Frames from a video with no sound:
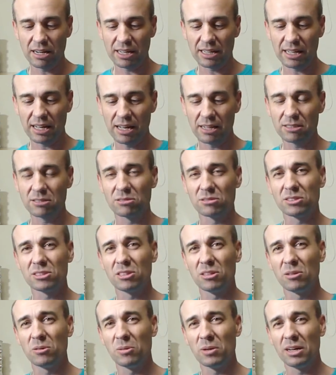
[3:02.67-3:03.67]
Castle.
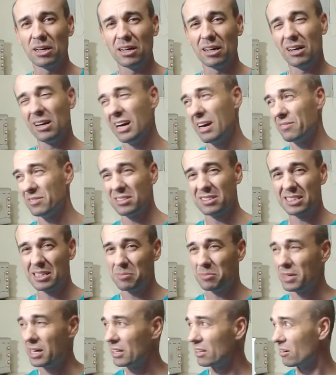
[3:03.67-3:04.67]
So I have to
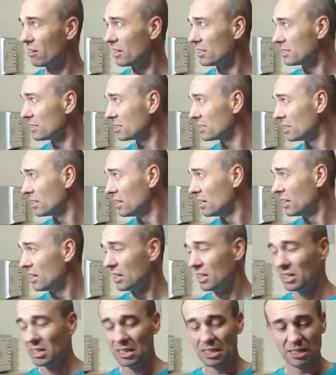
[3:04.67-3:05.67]
skip that, guys.
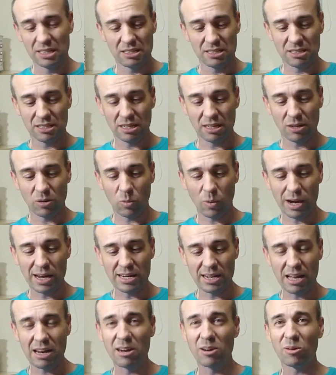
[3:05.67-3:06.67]
It's way
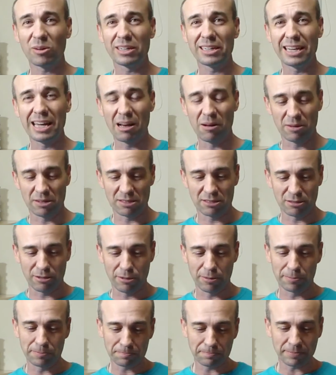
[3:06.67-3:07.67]
down in Okinawa.
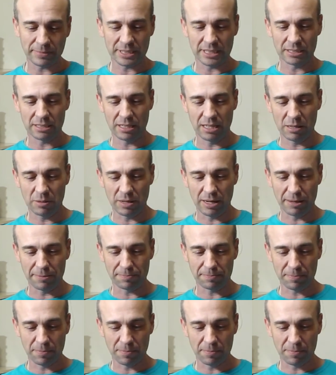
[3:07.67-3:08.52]
So anyway.